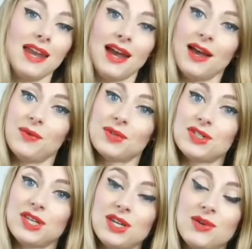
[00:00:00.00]
and I will
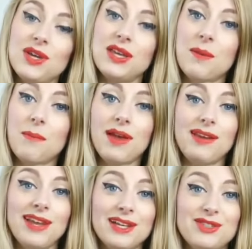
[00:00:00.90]
see you in my
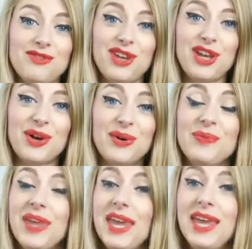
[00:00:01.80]
next
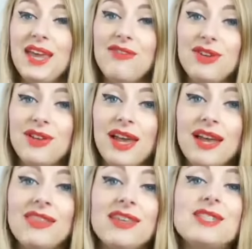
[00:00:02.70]
video. If you
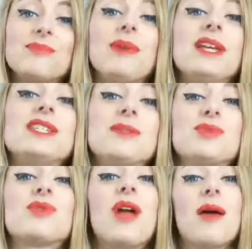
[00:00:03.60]
like this, please
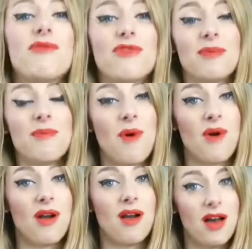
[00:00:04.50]
subscribe for
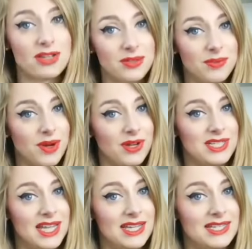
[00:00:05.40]
more awesome
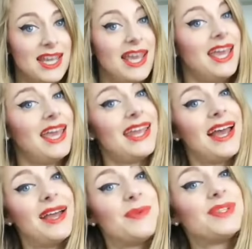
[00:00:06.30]
content, and
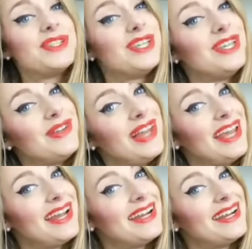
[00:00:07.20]
I will see you
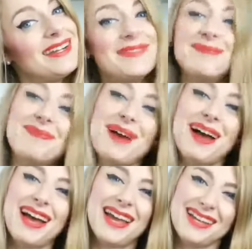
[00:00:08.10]
later.
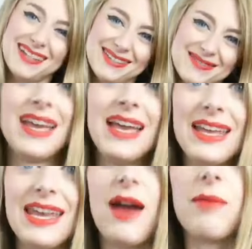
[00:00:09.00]
Bye.
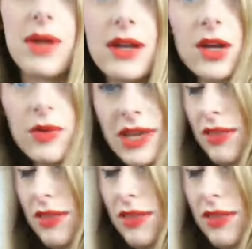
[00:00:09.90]
Now I'm gonna go